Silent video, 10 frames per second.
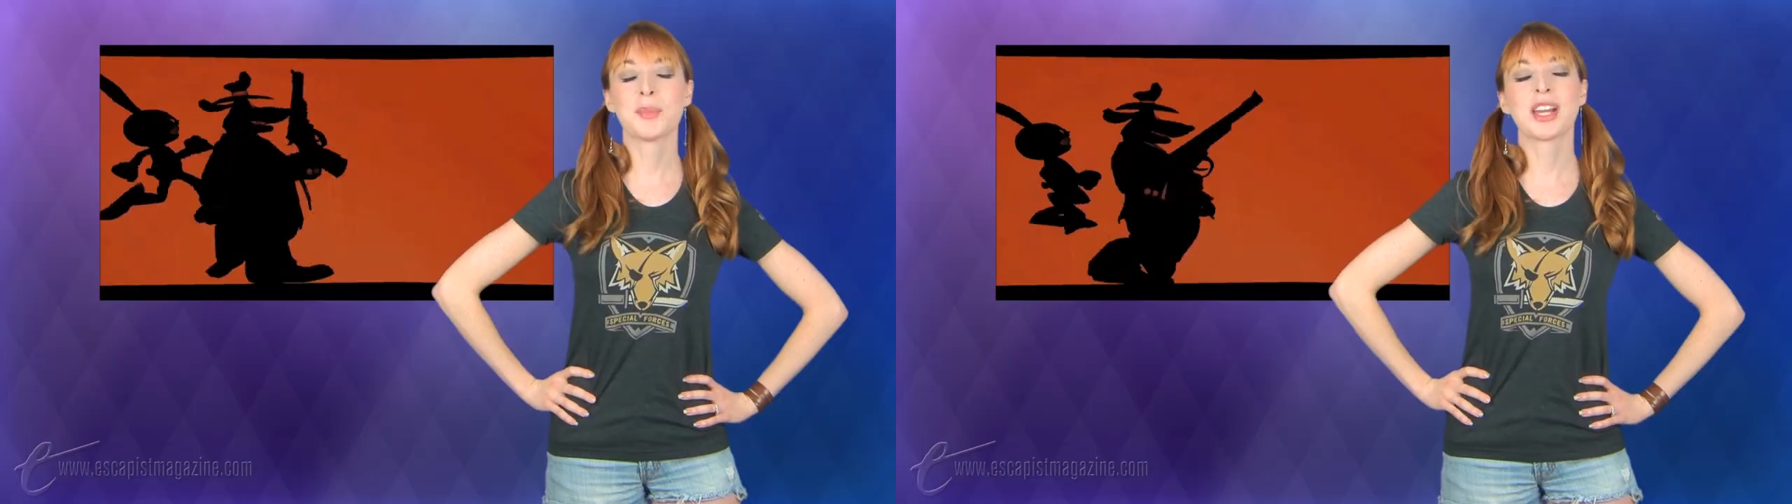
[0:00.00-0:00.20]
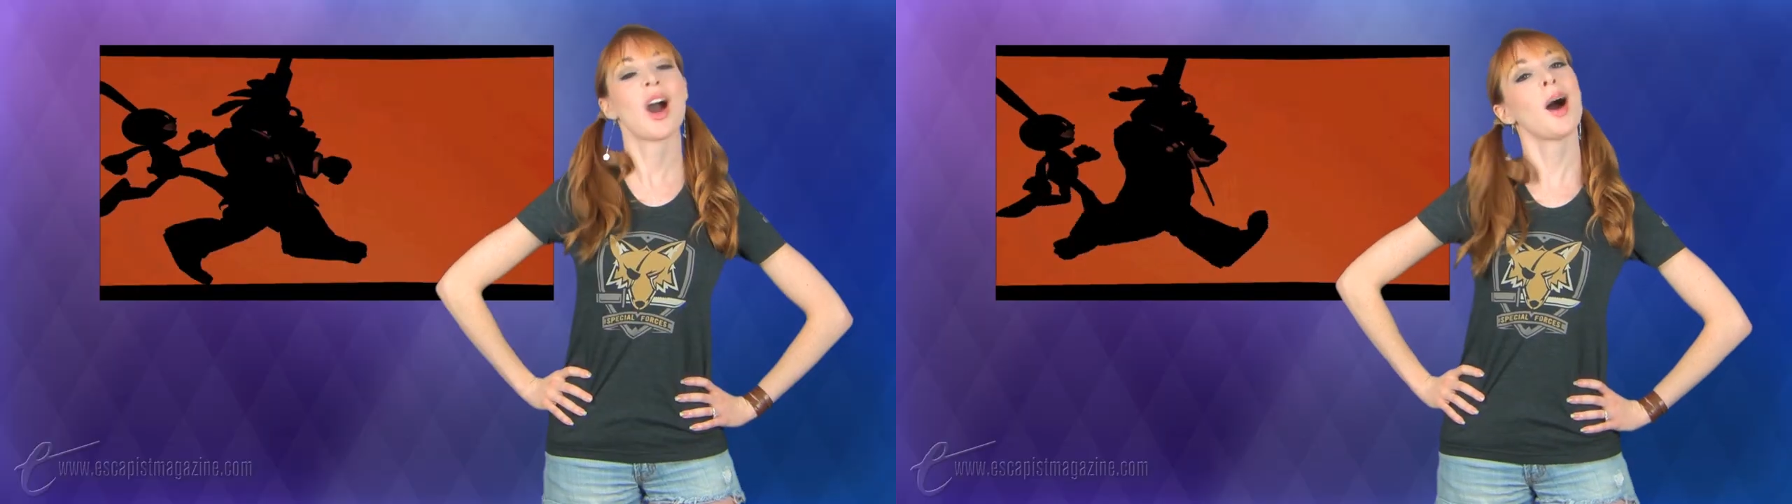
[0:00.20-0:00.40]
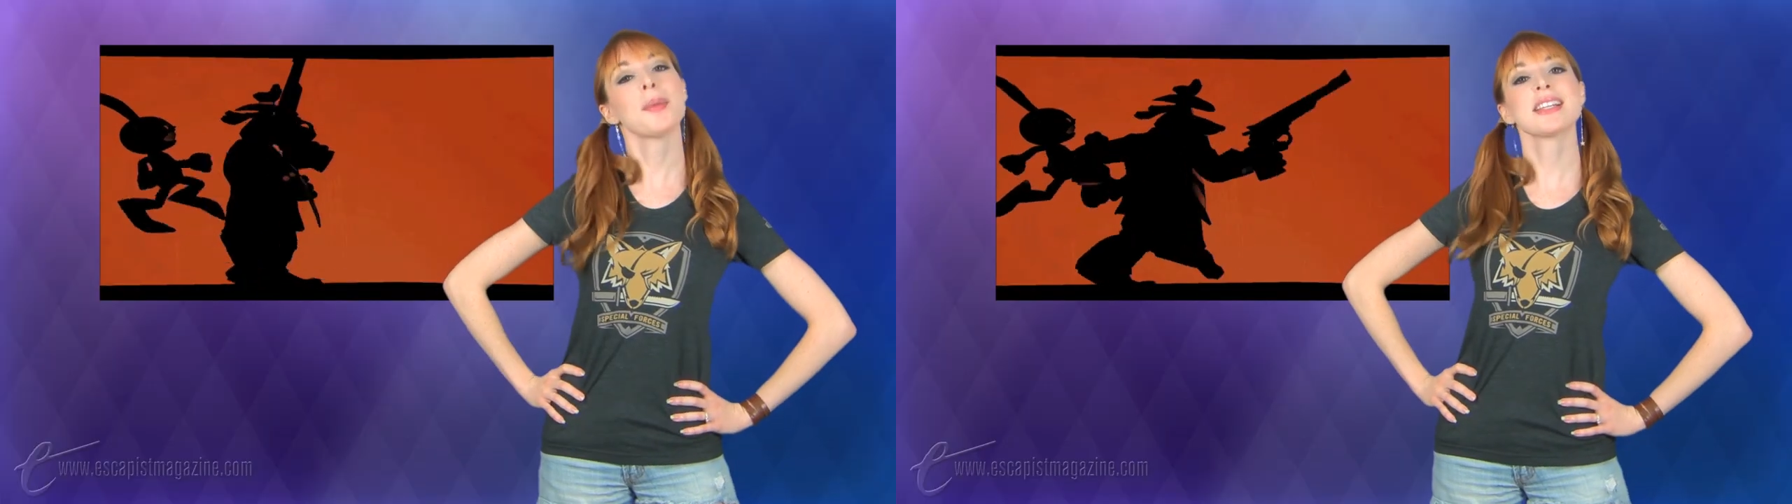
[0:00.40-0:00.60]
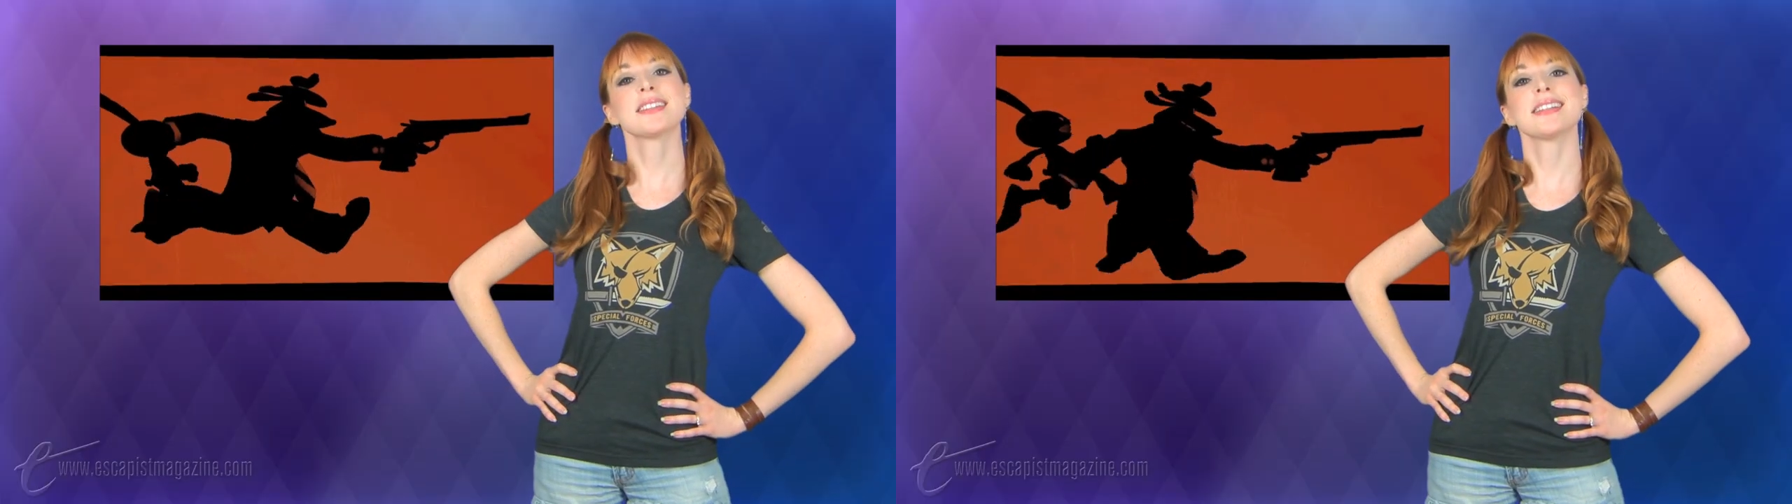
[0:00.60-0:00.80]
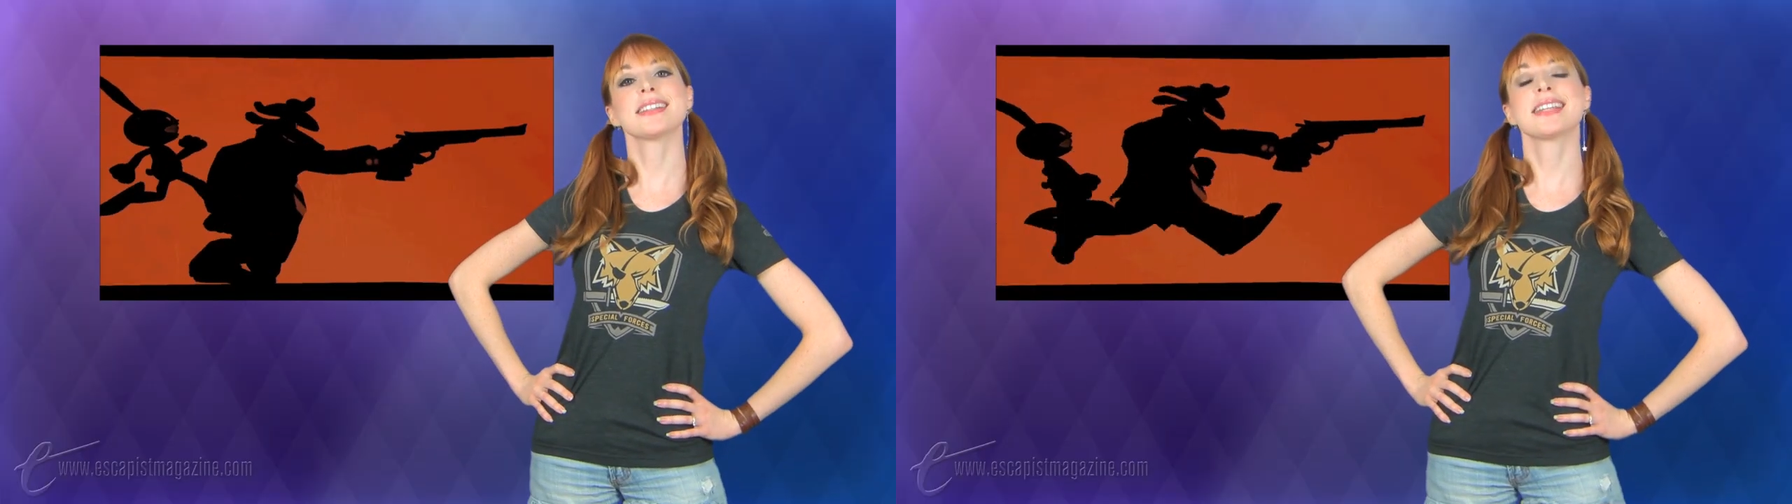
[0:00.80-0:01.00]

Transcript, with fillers: From the comics to the